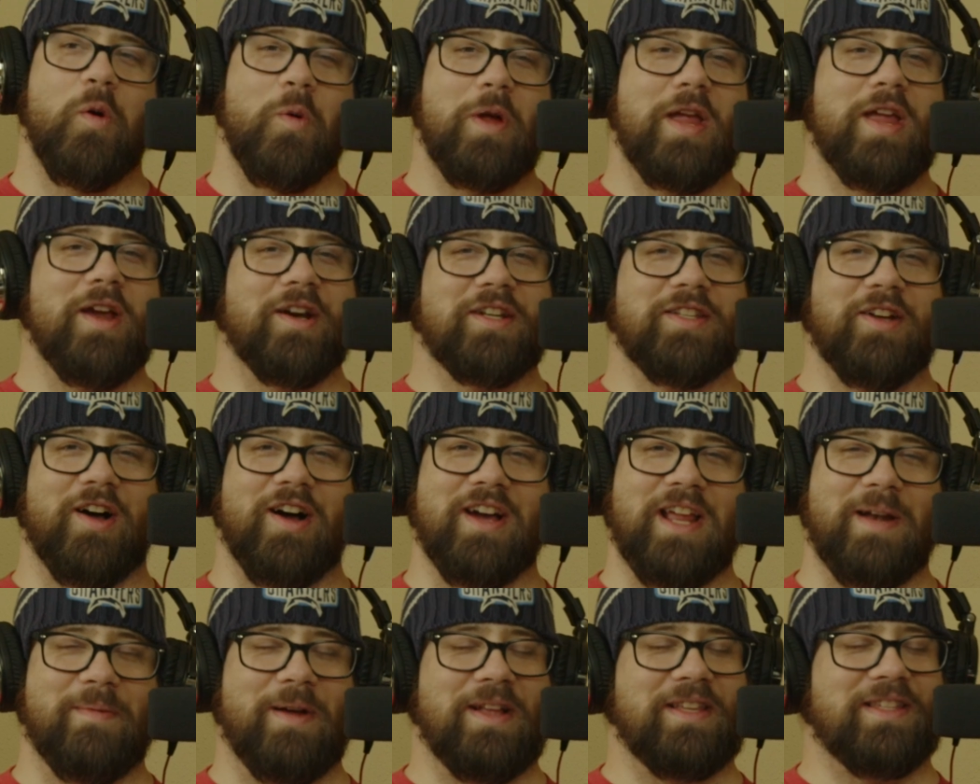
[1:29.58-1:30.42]
We are
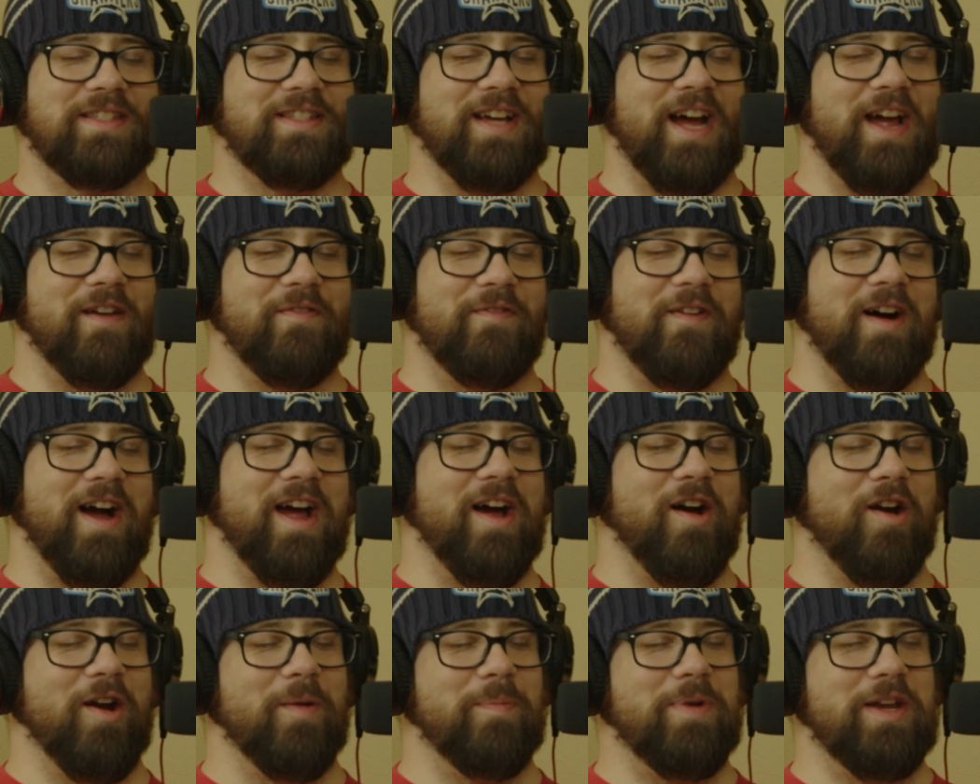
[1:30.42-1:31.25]
talking about sci-fi
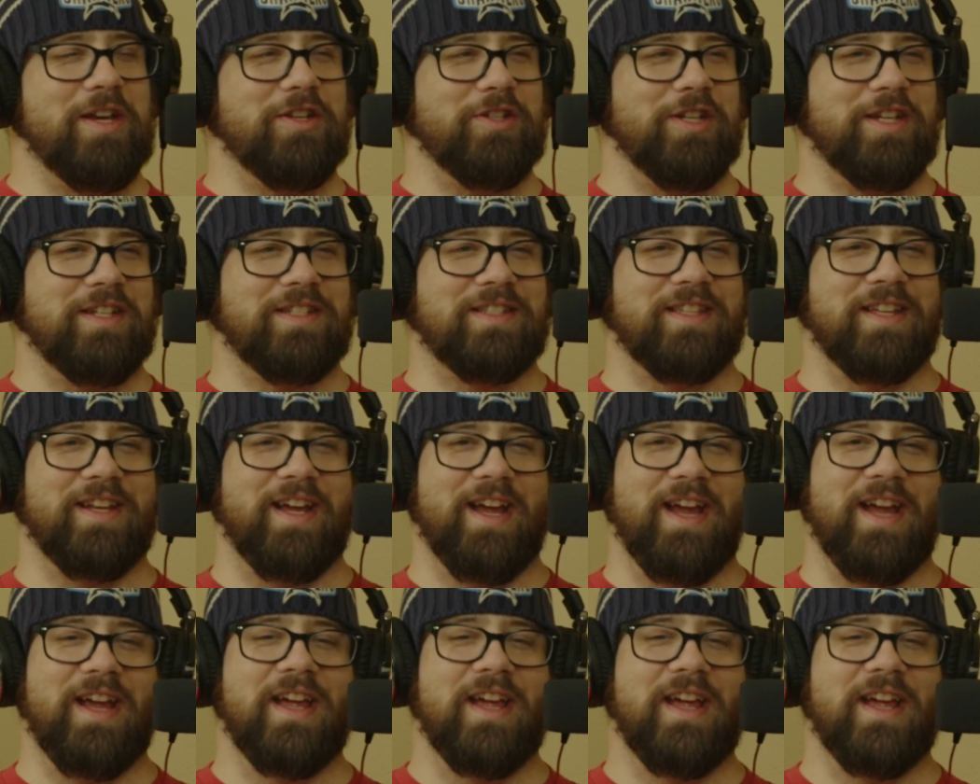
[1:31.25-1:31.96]
RPGs today.